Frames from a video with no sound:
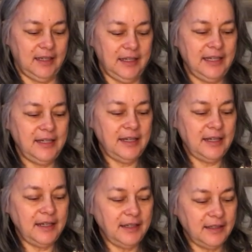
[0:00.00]

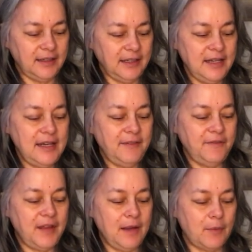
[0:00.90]
Linda
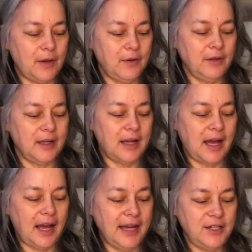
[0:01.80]
V wrote,
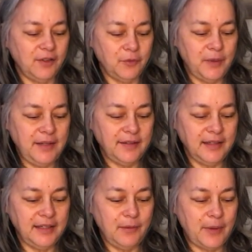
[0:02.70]
I just
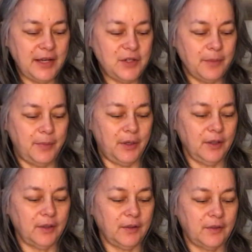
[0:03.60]
recently read your
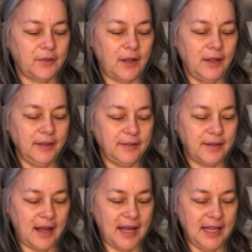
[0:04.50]
book,
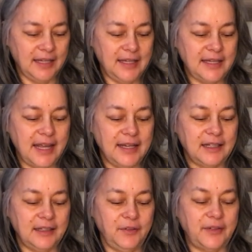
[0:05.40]
Solace Island
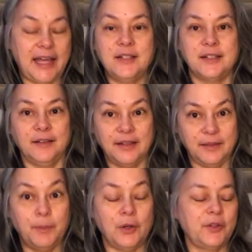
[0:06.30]
and Cliff's Edge, the
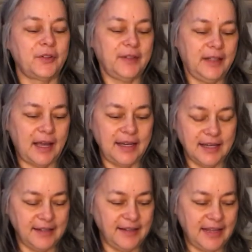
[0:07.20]
books. I
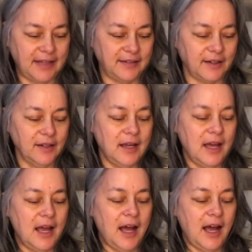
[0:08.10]
didn't see the S there.
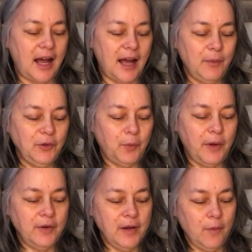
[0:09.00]
I was
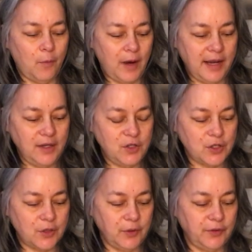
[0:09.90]
wondering why you
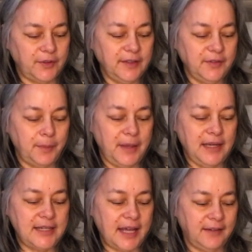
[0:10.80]
chose
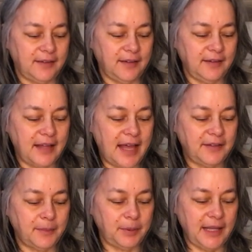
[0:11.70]
Silsby, Texas
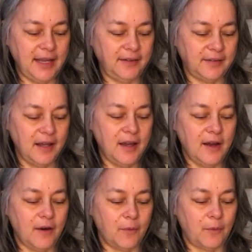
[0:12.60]
as a place
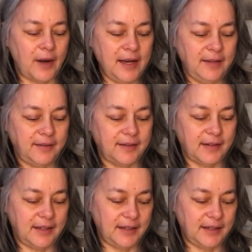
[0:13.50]
Rice